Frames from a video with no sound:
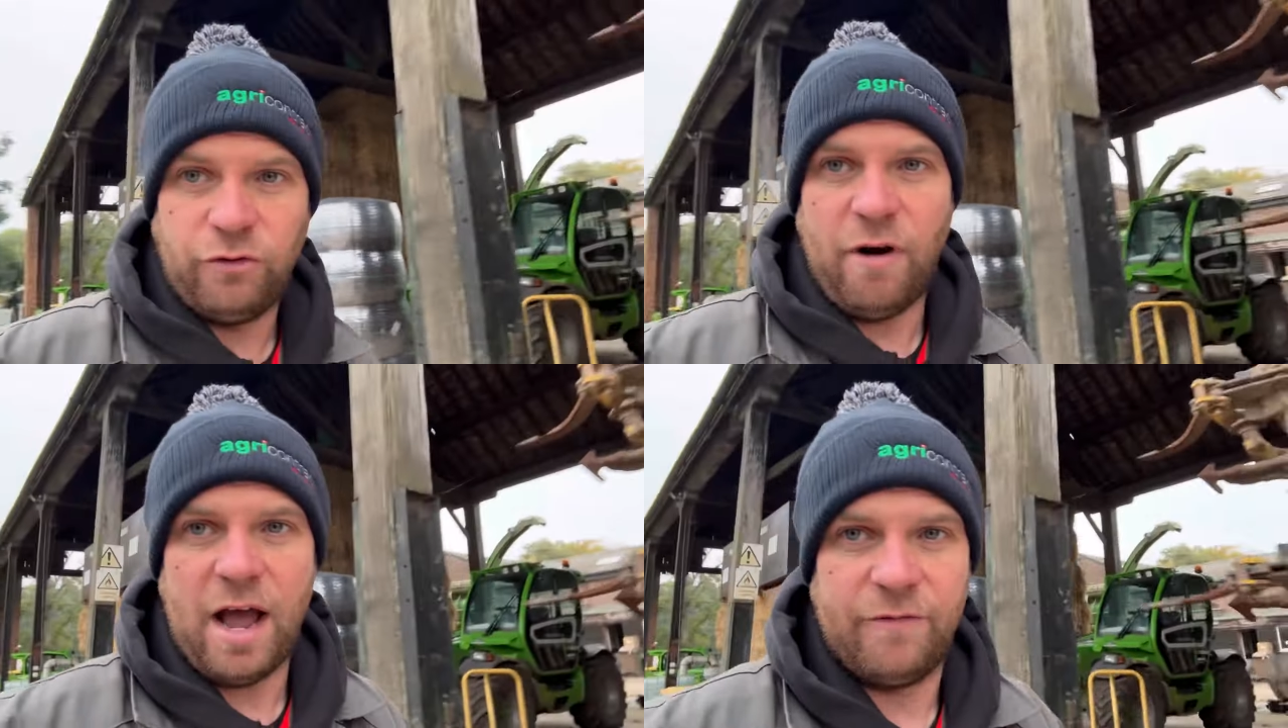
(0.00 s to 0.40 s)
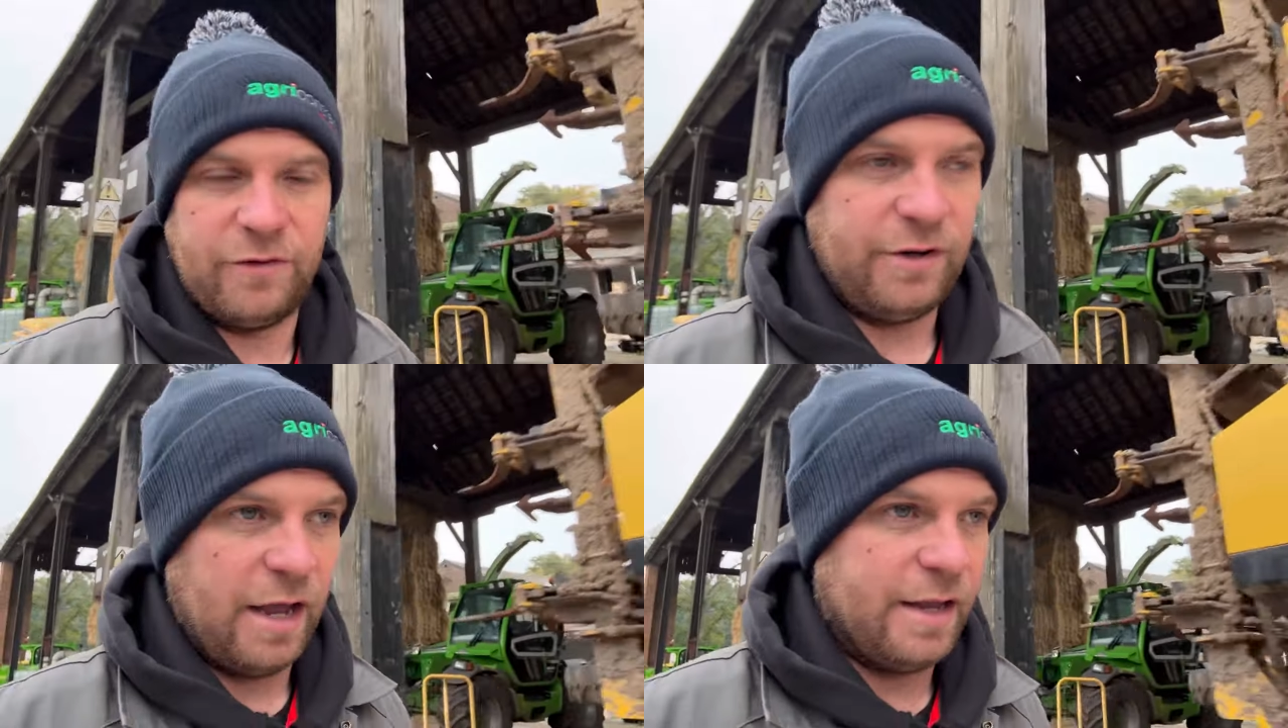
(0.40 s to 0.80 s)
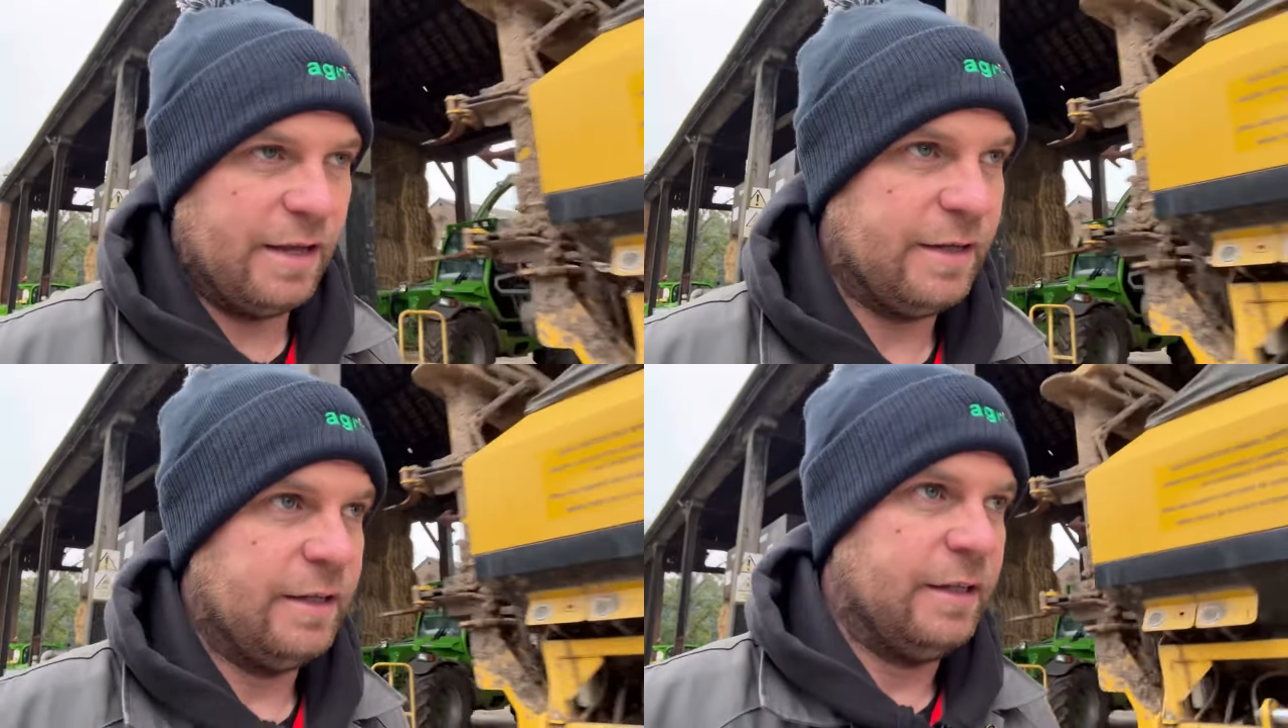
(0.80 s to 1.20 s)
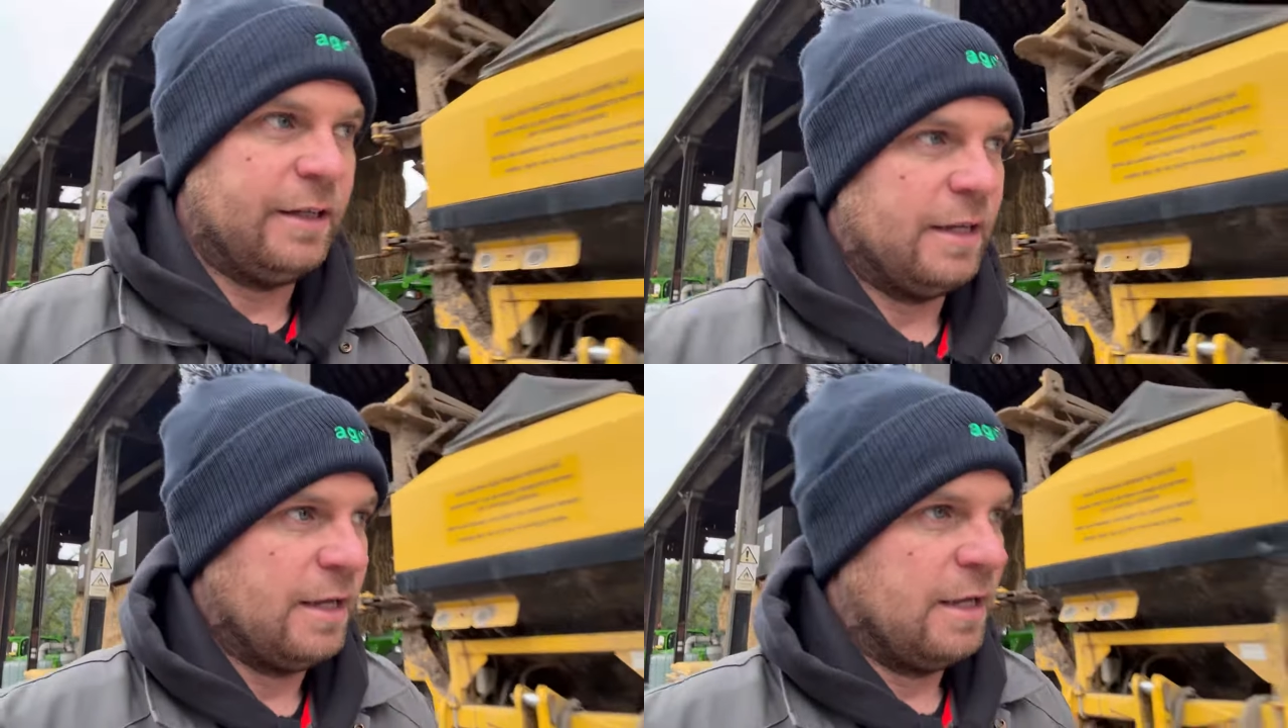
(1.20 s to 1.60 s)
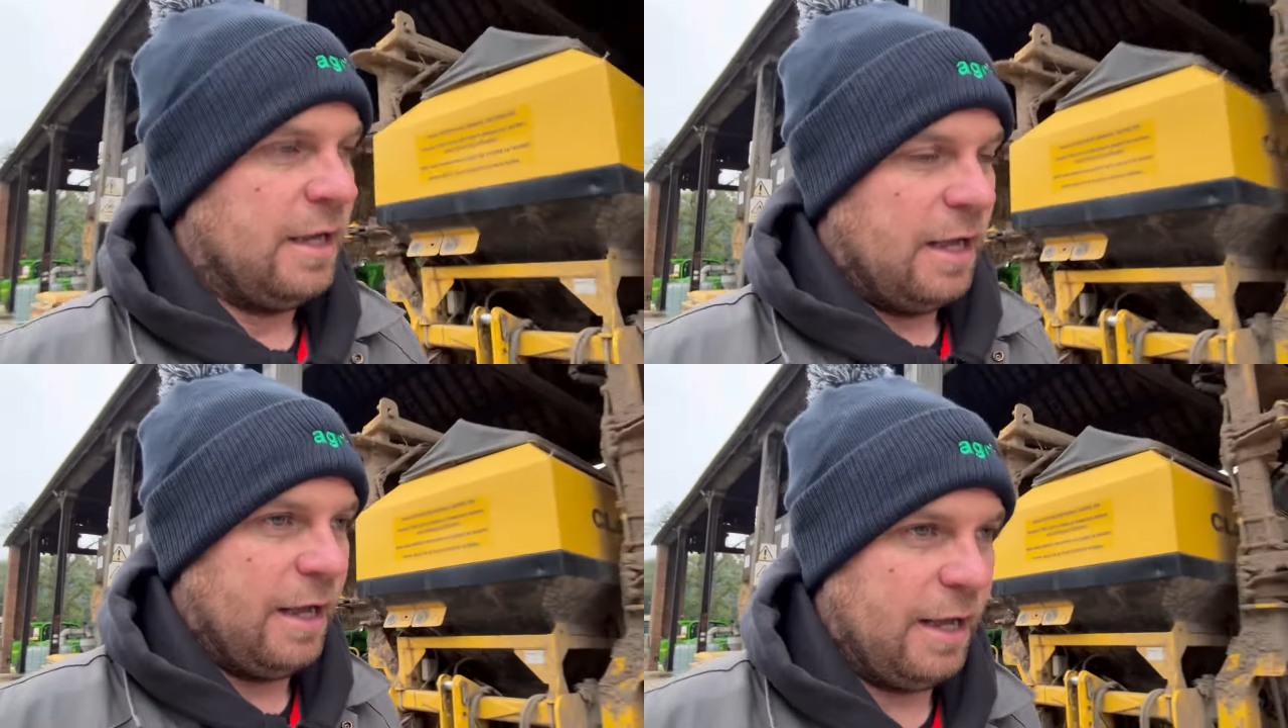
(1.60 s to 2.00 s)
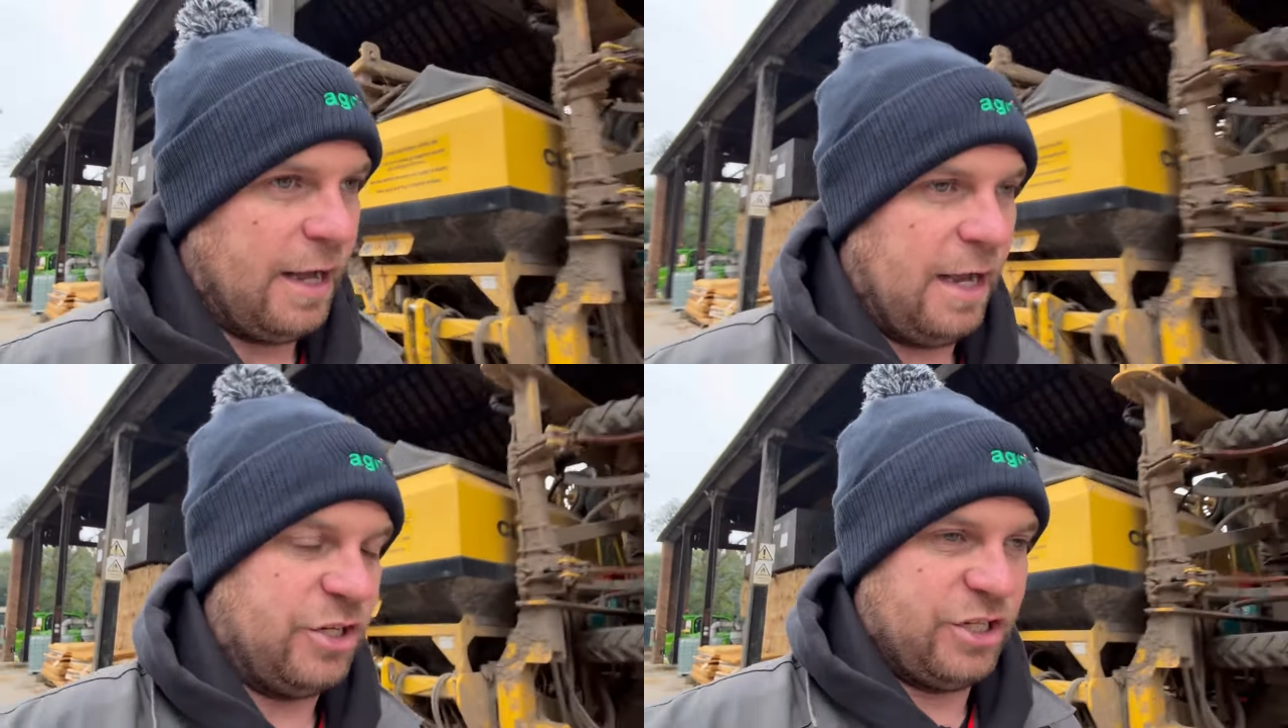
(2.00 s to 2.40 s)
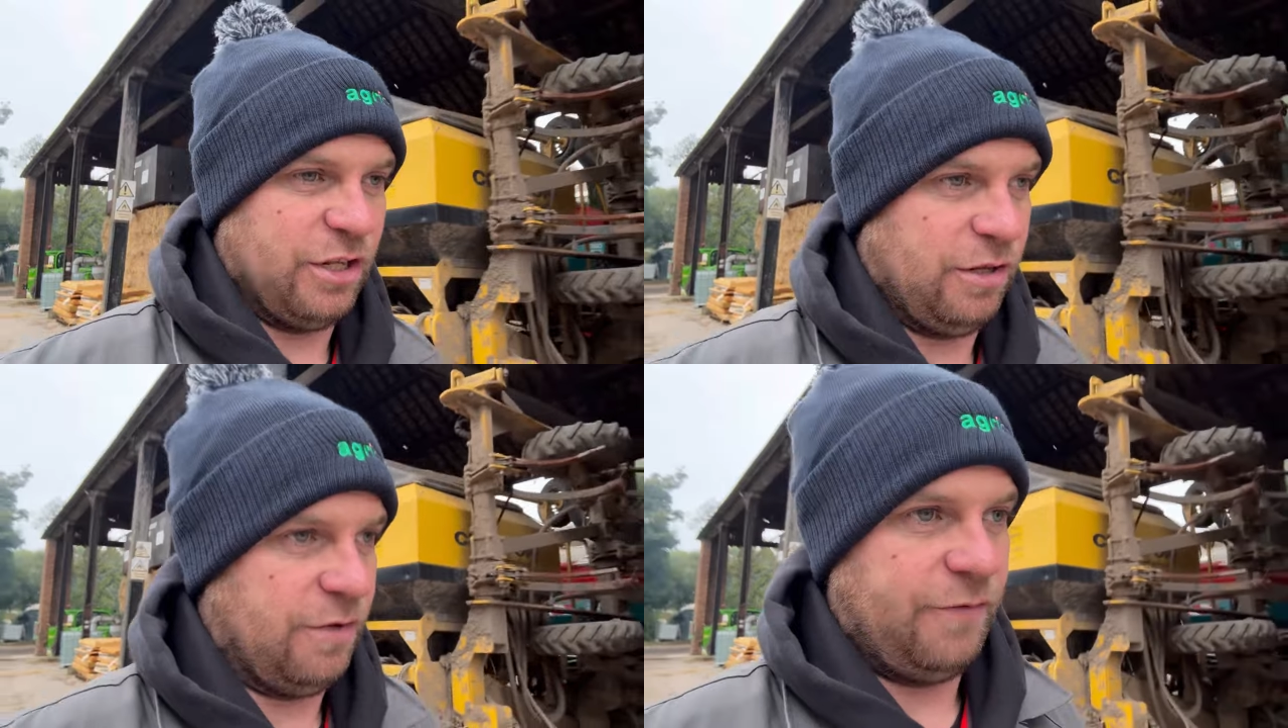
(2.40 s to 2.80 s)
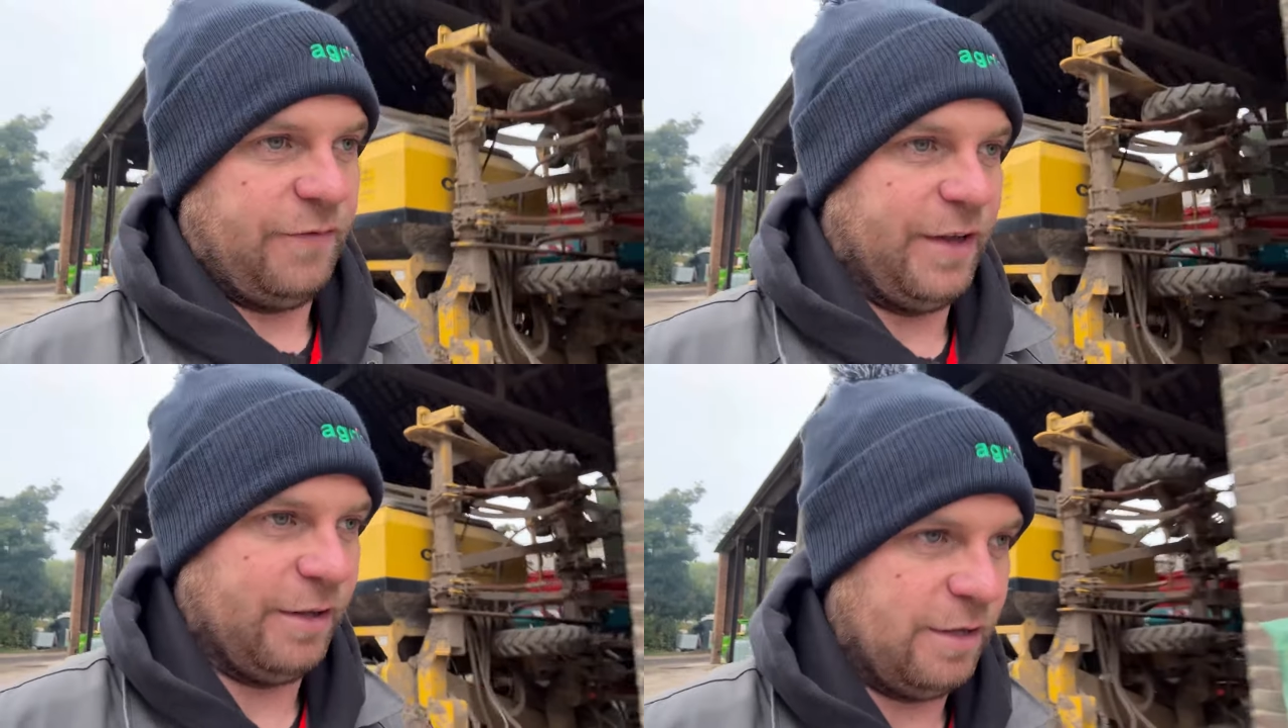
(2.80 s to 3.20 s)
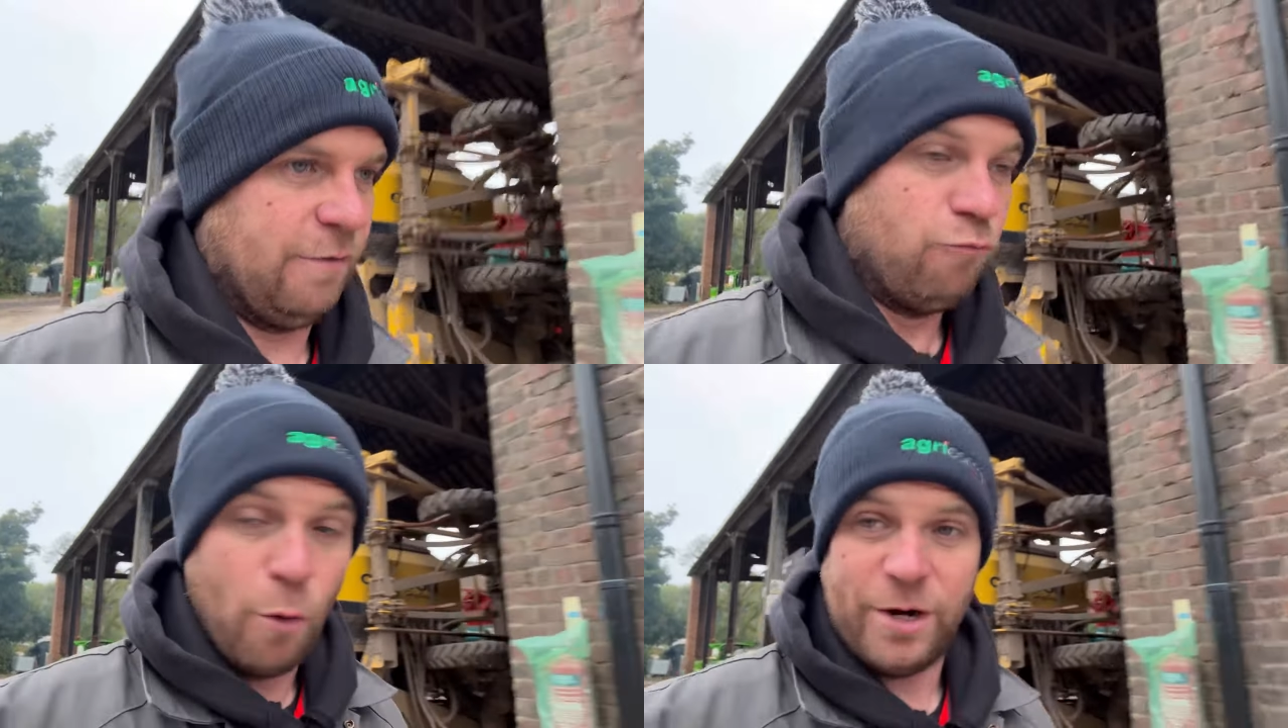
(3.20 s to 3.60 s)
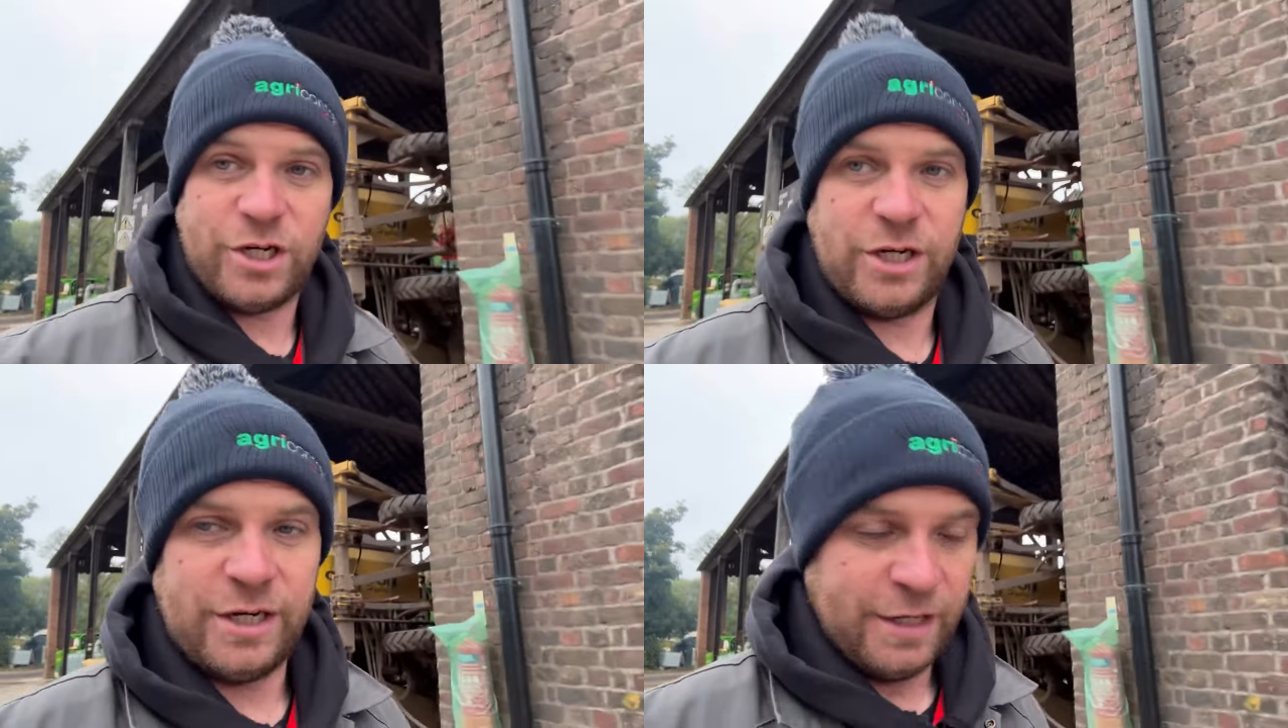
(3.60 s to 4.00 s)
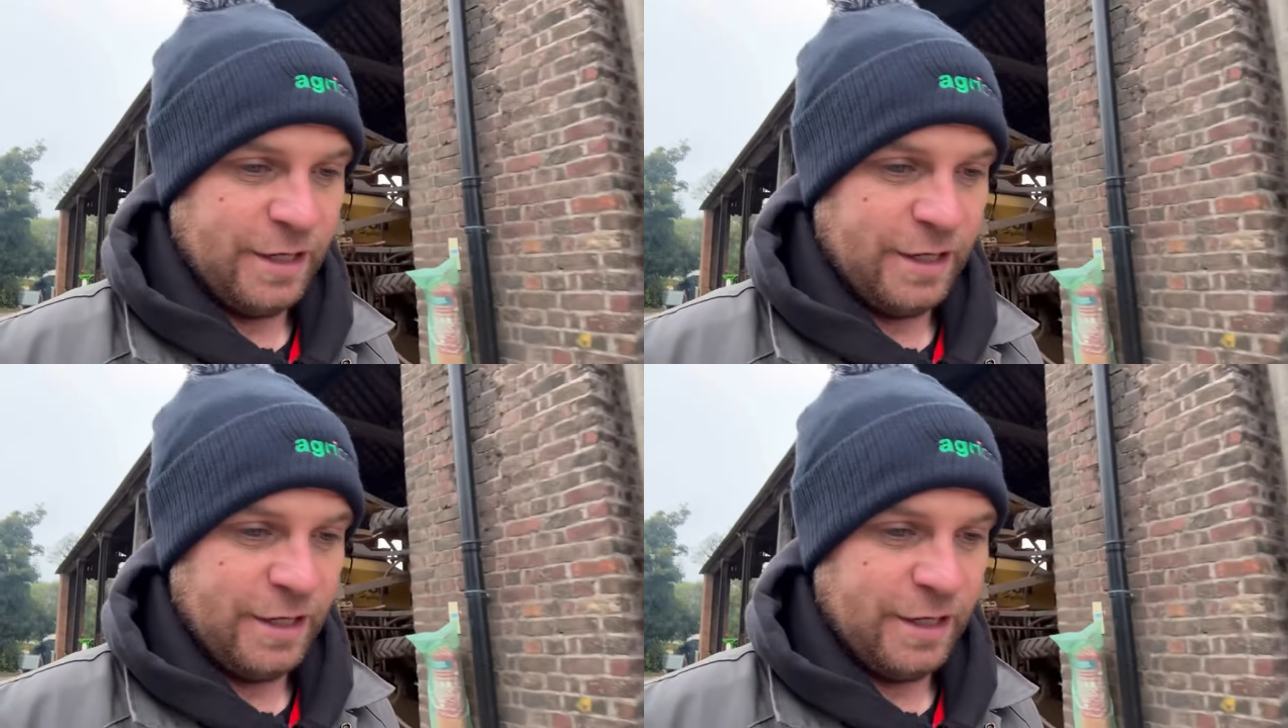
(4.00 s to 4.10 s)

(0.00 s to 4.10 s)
arrived today. Uh, I still feel rubbish.